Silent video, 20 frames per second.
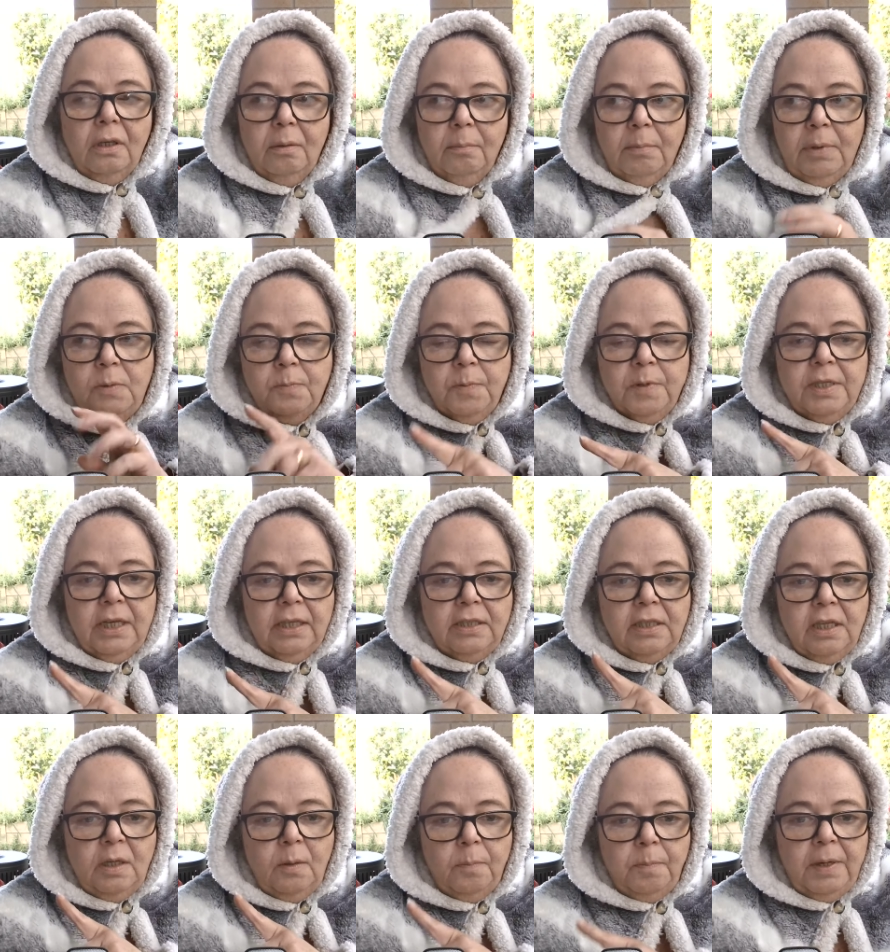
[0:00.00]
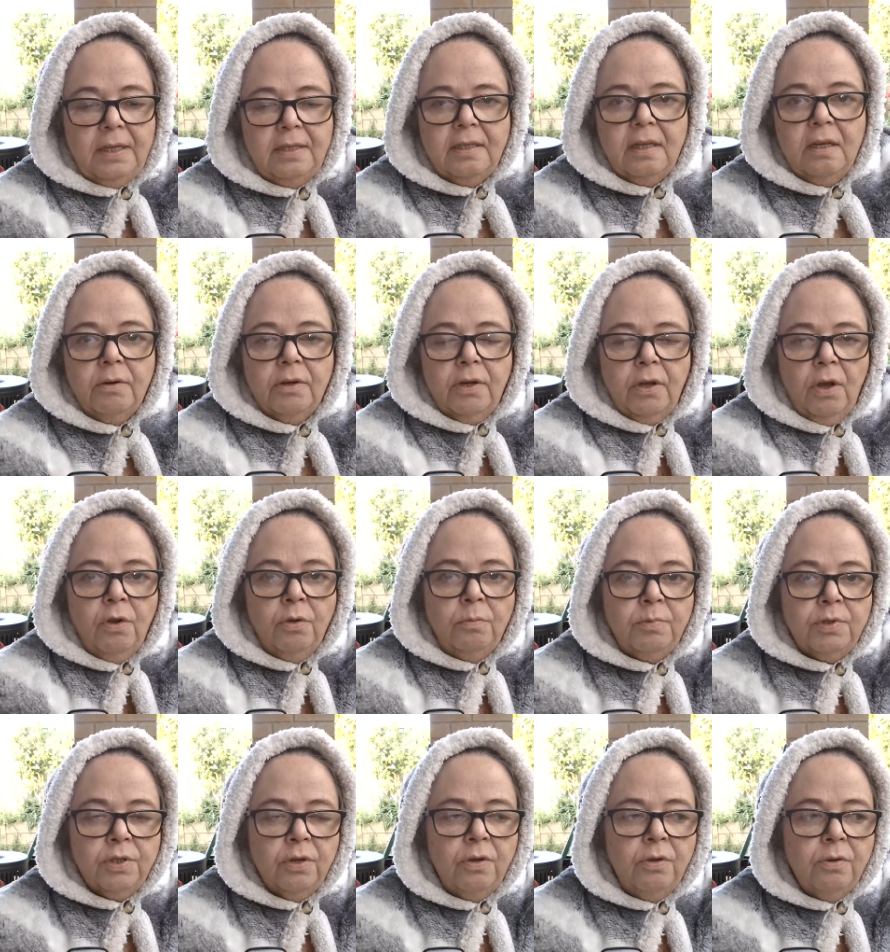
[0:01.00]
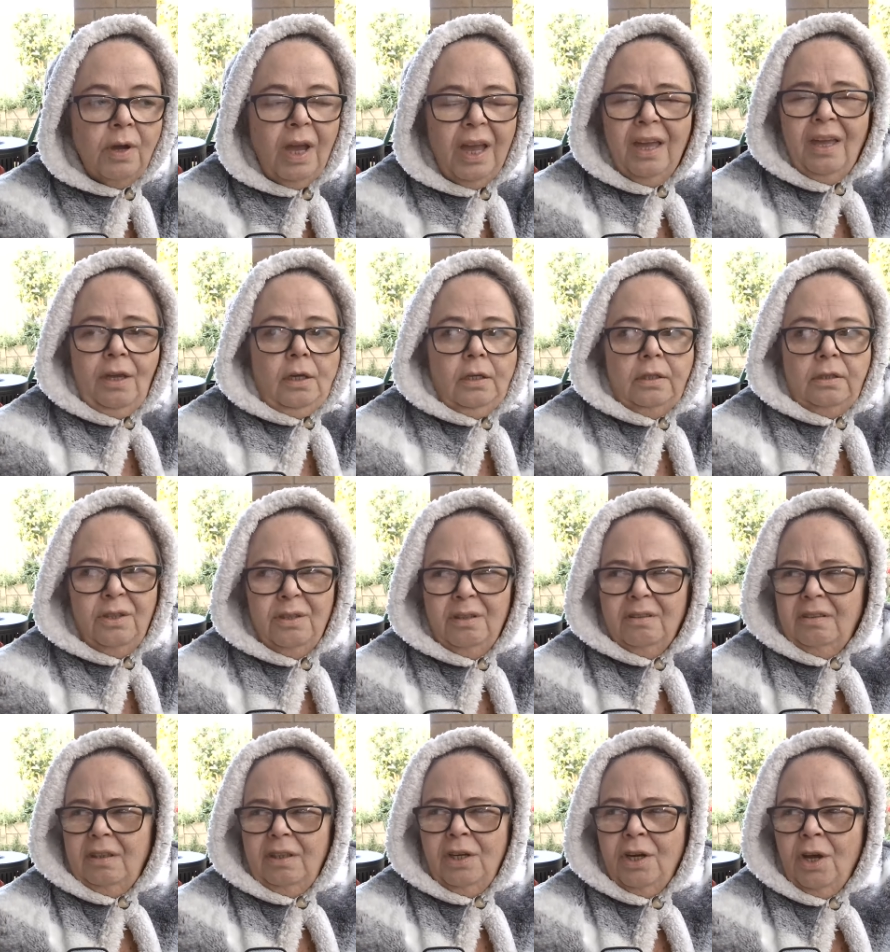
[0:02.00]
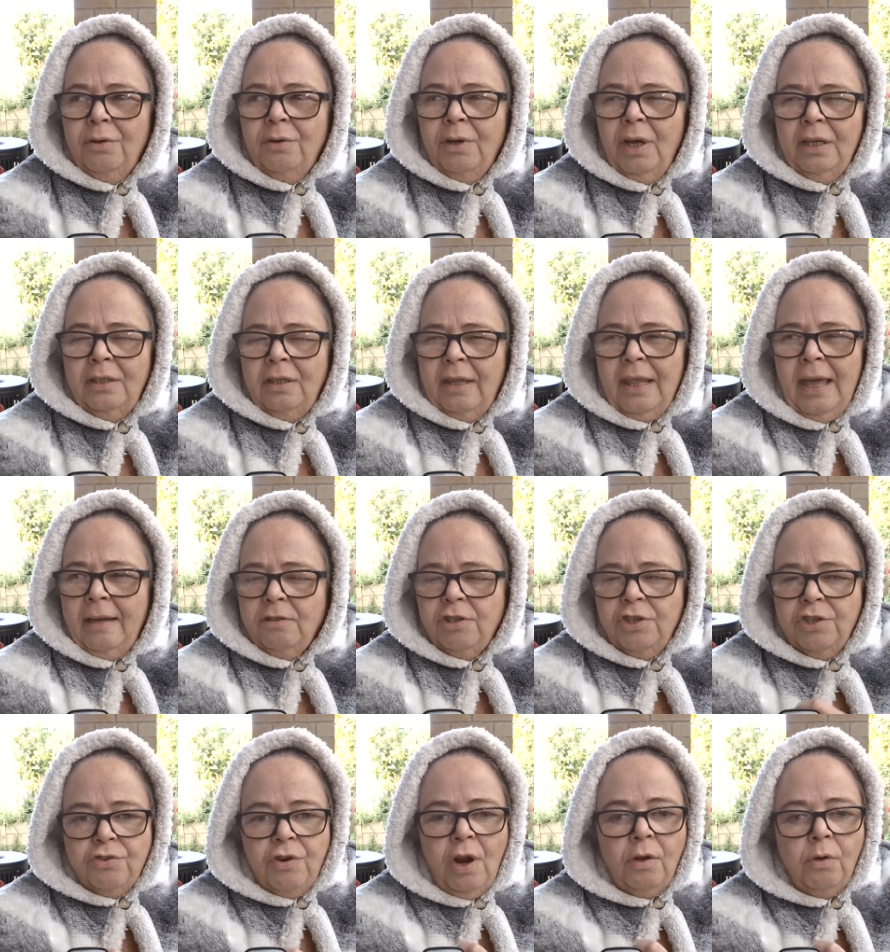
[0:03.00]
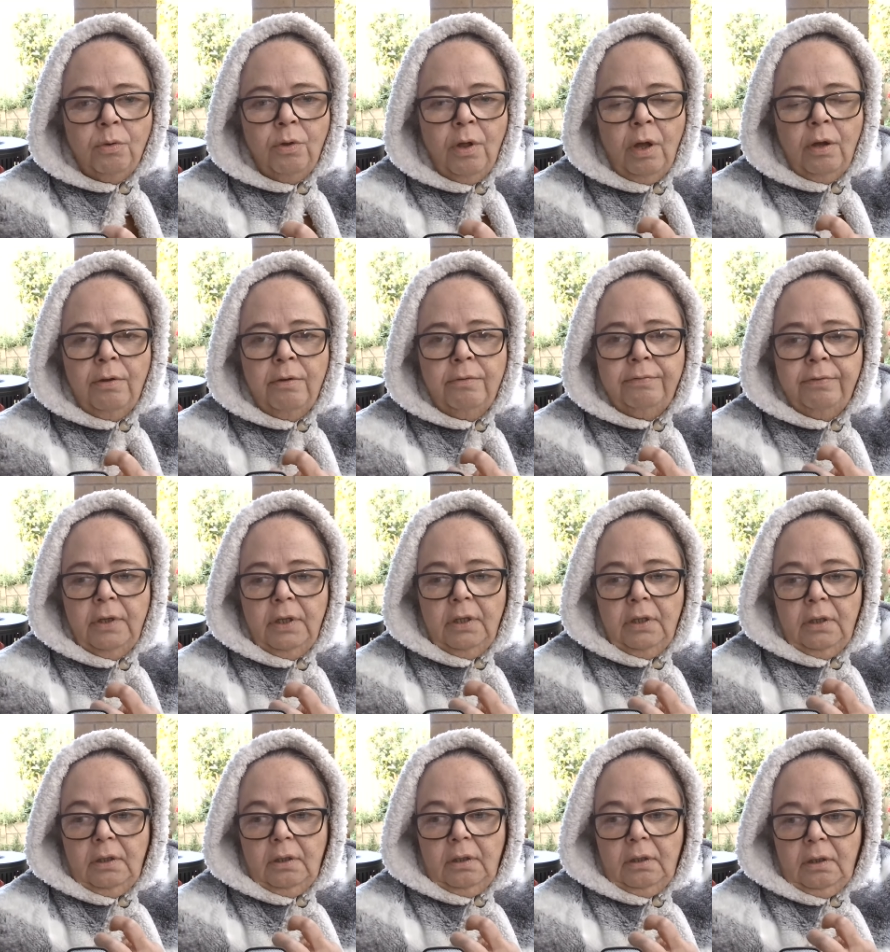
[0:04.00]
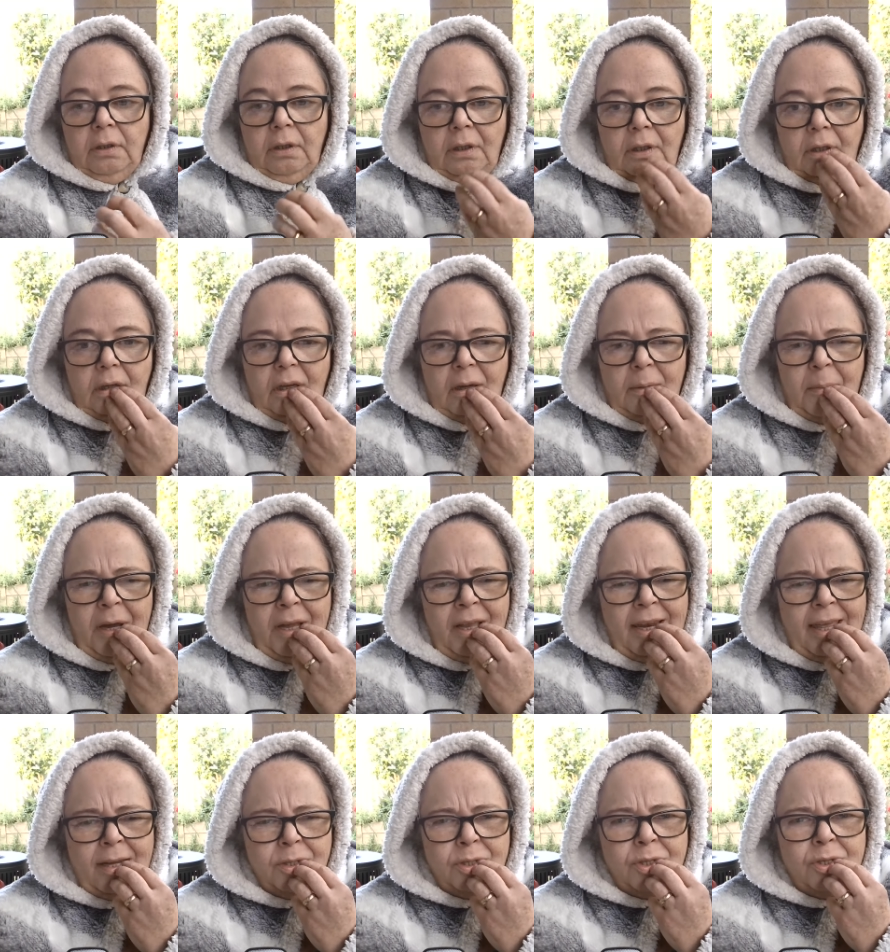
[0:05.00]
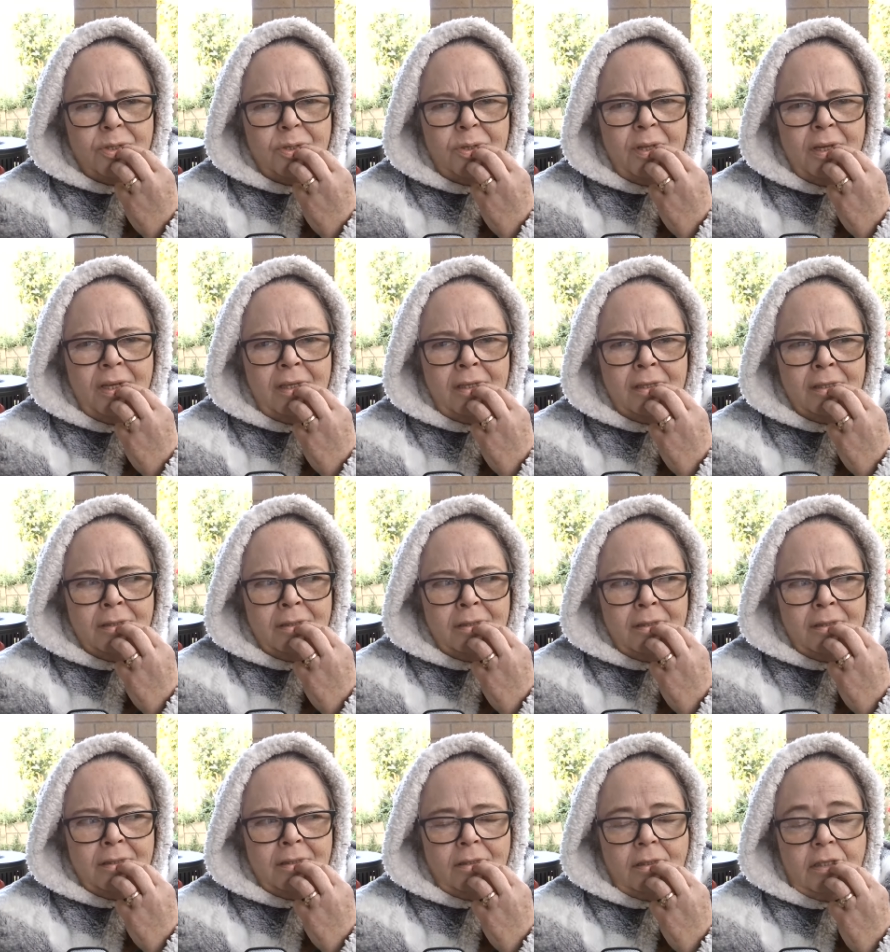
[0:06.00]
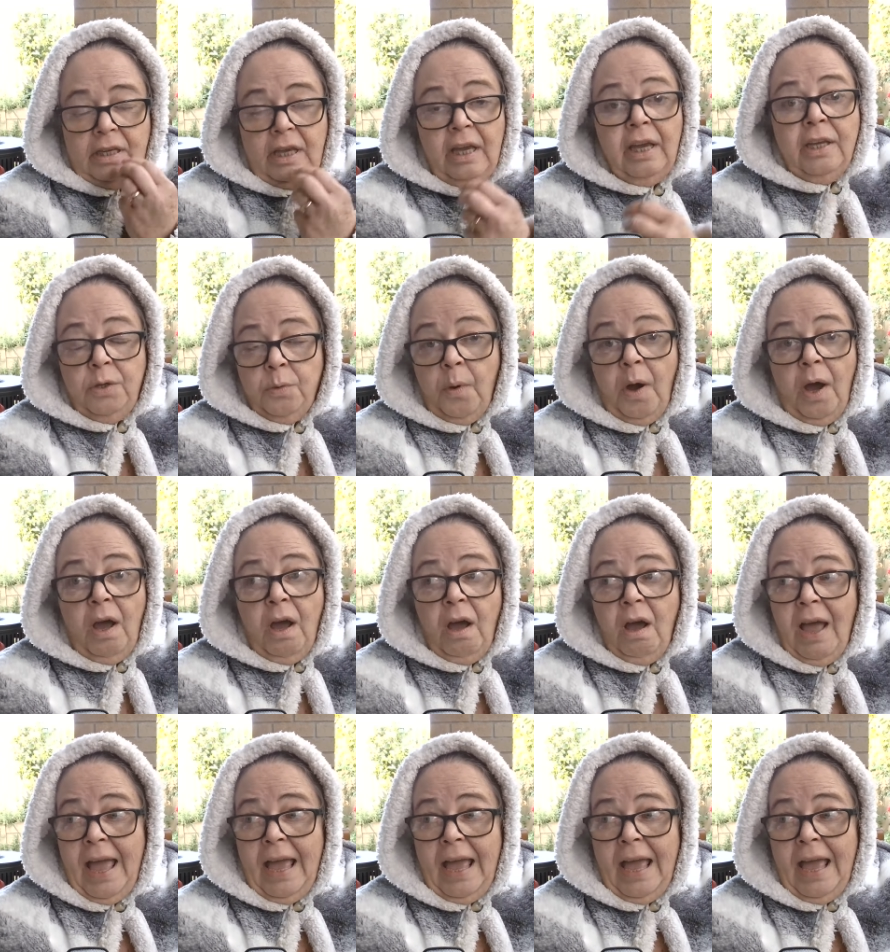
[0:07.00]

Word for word: It means protecting your peace here at home too. You, you know, and that struggle of, am I allowed to do that? Yeah, you are